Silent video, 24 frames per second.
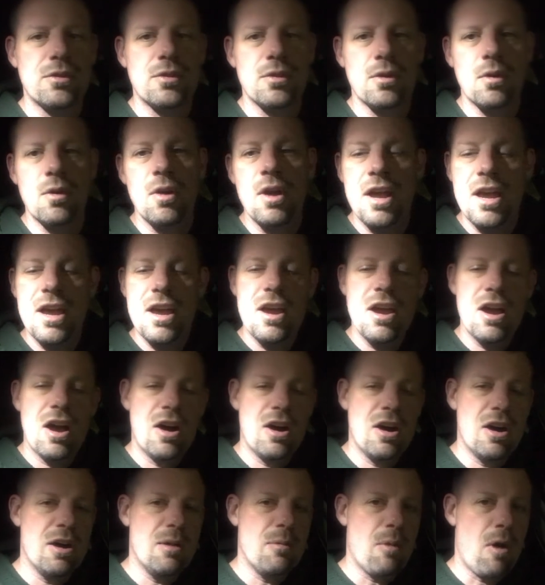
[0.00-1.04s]
So,
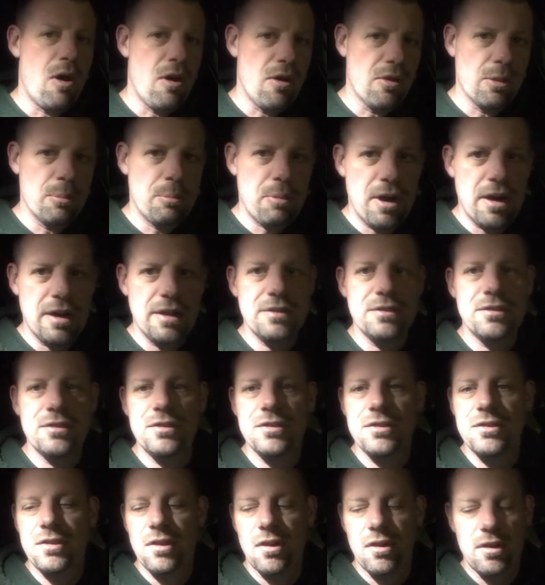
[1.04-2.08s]
all the
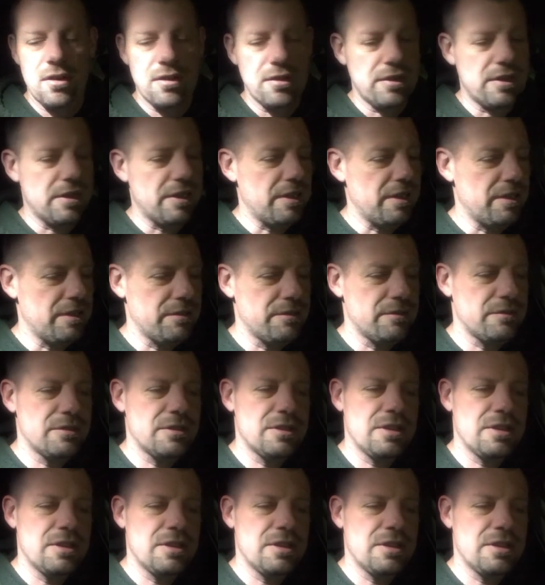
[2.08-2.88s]
puns, all the